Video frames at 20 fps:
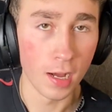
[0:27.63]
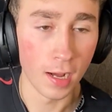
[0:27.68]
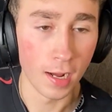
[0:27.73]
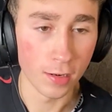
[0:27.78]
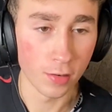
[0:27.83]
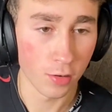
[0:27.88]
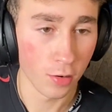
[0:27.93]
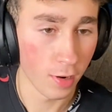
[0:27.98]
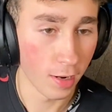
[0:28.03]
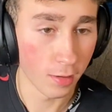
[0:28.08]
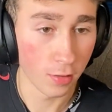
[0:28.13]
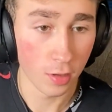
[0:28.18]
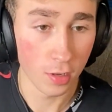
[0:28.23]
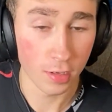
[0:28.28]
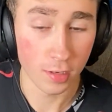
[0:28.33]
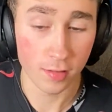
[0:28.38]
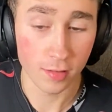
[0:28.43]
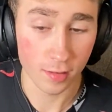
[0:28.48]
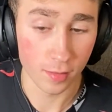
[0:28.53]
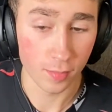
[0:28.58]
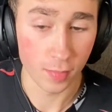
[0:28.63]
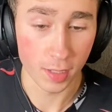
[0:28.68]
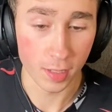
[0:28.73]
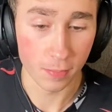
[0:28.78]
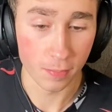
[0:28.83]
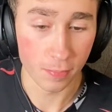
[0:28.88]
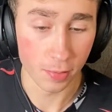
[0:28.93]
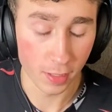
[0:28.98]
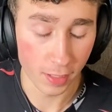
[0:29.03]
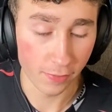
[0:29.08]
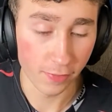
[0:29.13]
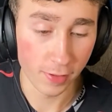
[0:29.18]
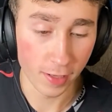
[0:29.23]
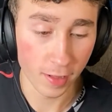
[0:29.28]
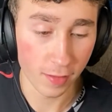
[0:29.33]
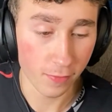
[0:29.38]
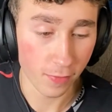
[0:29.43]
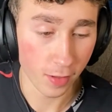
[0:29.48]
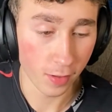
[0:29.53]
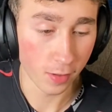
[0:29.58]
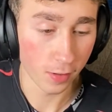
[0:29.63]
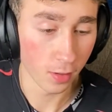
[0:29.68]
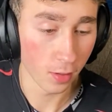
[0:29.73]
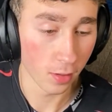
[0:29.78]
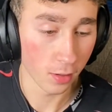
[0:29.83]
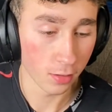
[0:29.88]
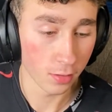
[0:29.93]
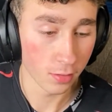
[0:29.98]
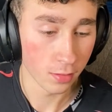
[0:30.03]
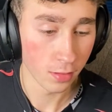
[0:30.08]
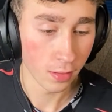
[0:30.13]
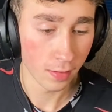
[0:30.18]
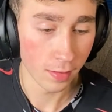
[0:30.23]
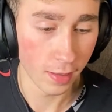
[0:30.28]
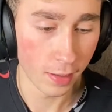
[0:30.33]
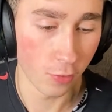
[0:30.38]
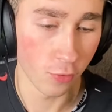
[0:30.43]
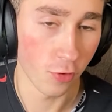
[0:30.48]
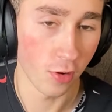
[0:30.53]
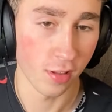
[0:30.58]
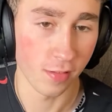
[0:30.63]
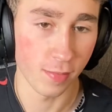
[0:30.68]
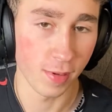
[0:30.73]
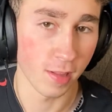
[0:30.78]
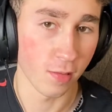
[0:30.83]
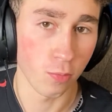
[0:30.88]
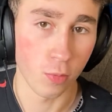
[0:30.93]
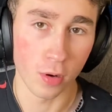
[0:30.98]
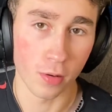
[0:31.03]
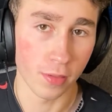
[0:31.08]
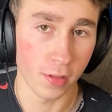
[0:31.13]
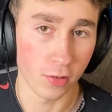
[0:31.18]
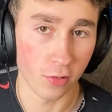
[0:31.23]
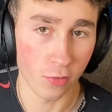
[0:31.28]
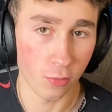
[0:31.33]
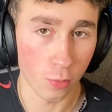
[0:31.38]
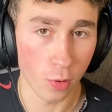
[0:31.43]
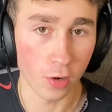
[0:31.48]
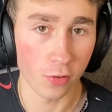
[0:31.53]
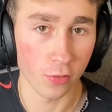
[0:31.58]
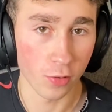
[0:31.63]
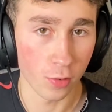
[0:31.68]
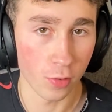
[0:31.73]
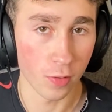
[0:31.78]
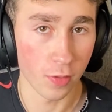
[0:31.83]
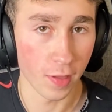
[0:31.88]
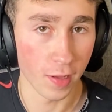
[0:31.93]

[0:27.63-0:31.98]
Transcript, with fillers: I don't know how long it's going to be, but if it is very long, then trust me, it's worth it. Just watch the whole